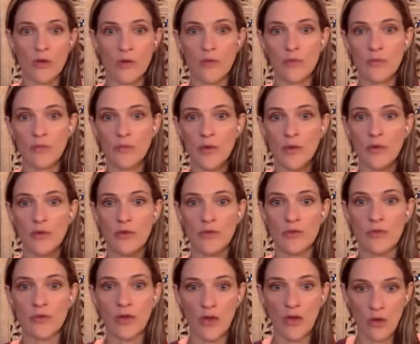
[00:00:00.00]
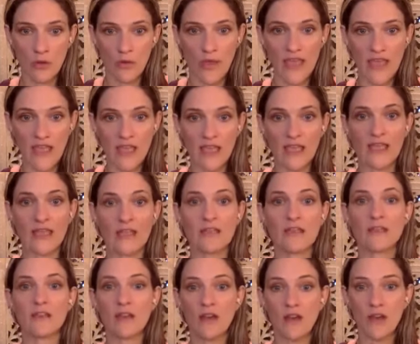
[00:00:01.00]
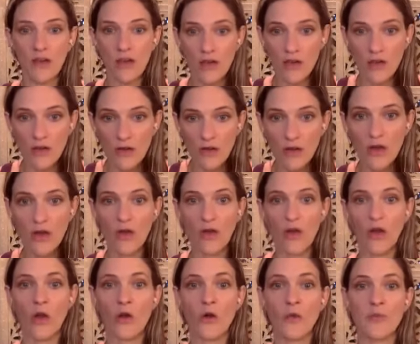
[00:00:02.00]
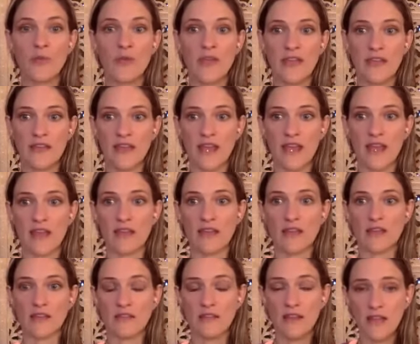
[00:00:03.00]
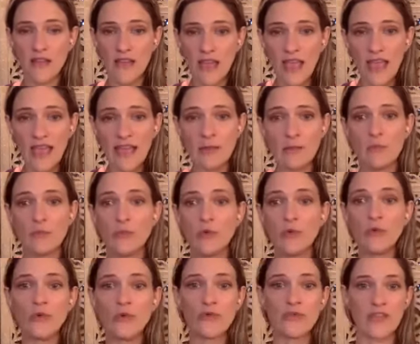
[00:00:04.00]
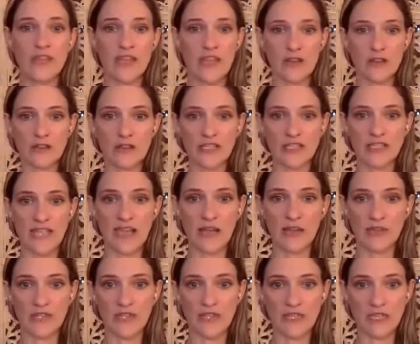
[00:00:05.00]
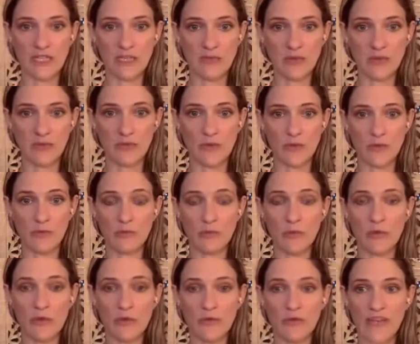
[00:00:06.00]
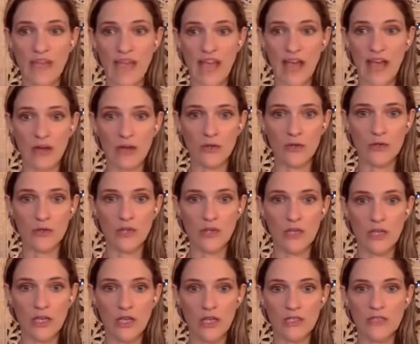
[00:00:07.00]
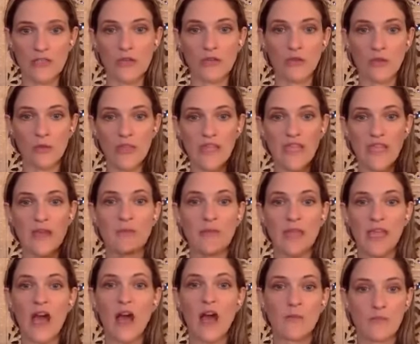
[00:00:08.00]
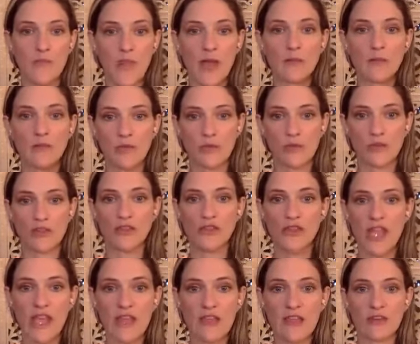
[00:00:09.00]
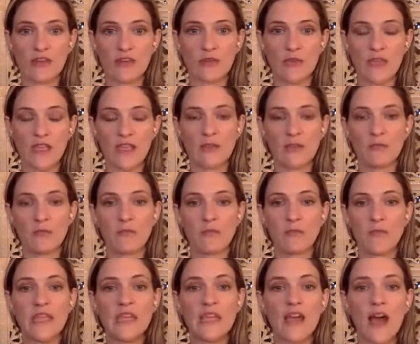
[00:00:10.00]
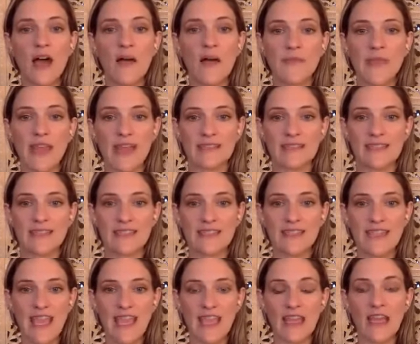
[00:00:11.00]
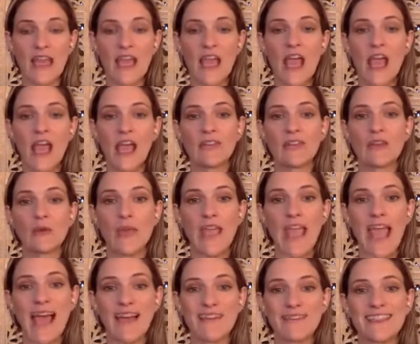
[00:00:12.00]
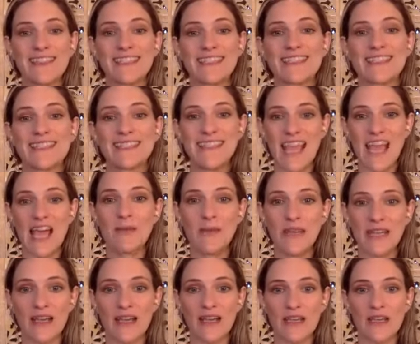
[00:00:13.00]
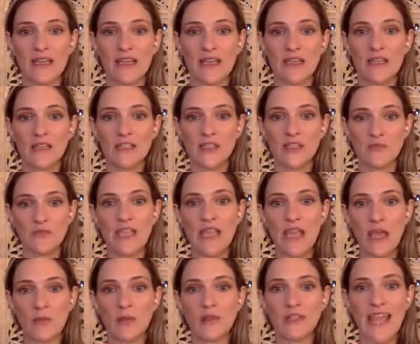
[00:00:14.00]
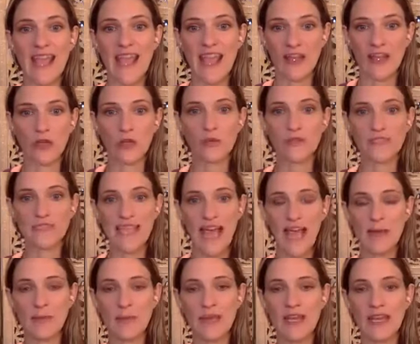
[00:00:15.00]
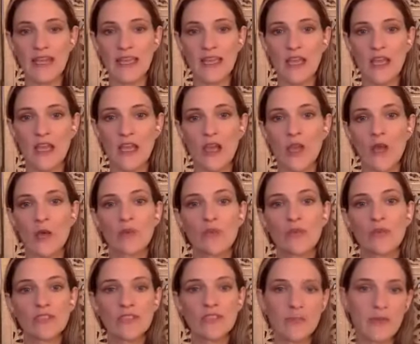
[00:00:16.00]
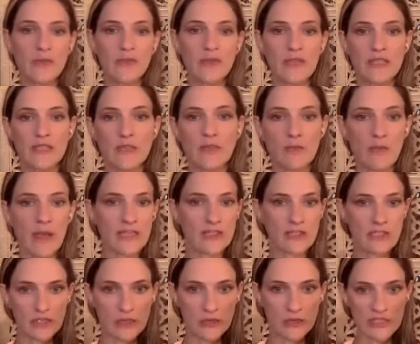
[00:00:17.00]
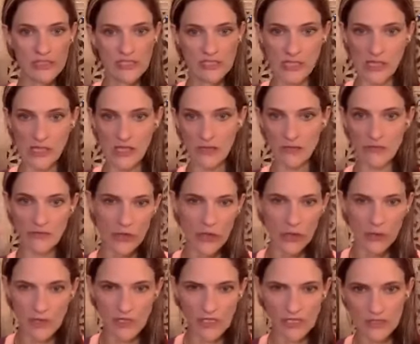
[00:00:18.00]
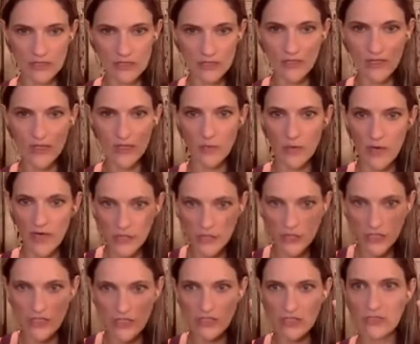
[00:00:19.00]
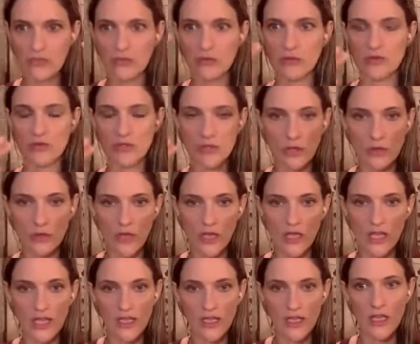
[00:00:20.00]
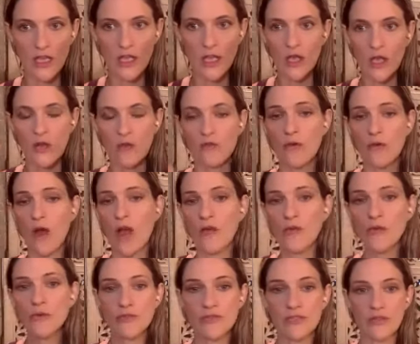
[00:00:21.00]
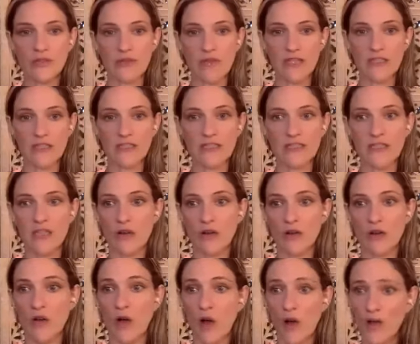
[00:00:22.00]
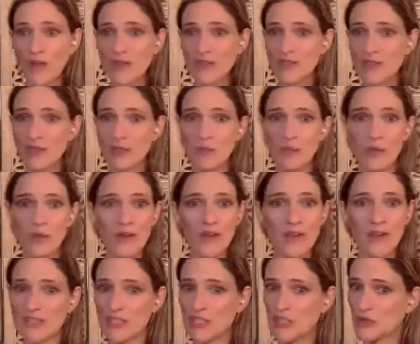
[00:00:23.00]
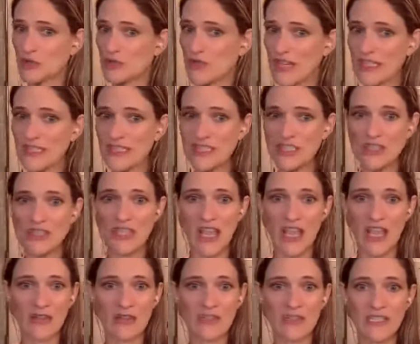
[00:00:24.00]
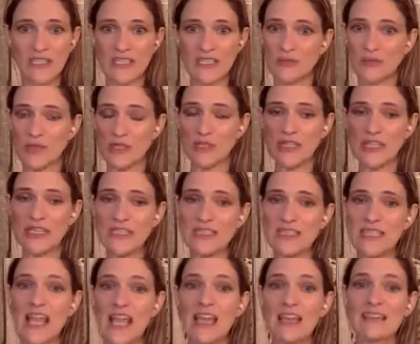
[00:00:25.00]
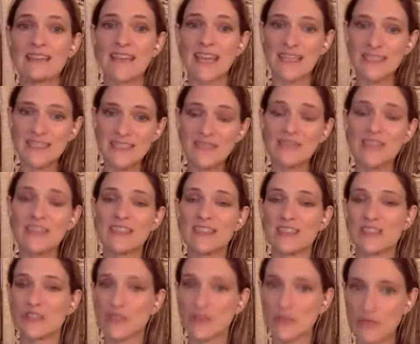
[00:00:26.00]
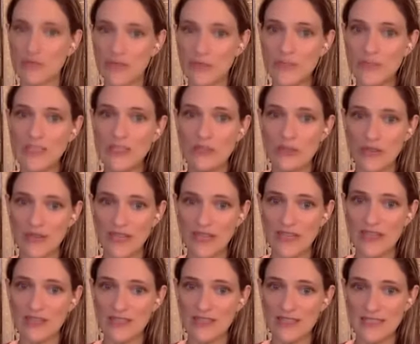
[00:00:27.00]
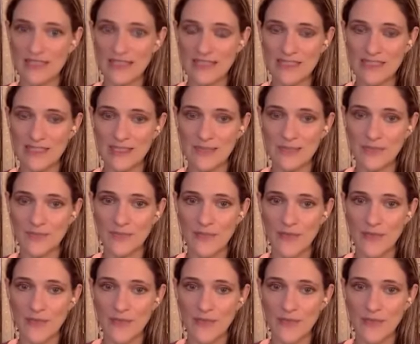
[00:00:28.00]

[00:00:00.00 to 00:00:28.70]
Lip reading: both awaken, open, and move the energies out that need to be moved out, so that we can become that pure channel. We can become that state, and that we have the stamina to be able to handle what's happening. For some of us, we might just receive knowings or impressions or so on. For others of us that are called into more of a trance channel experience, that stuff is extremely draining on the system.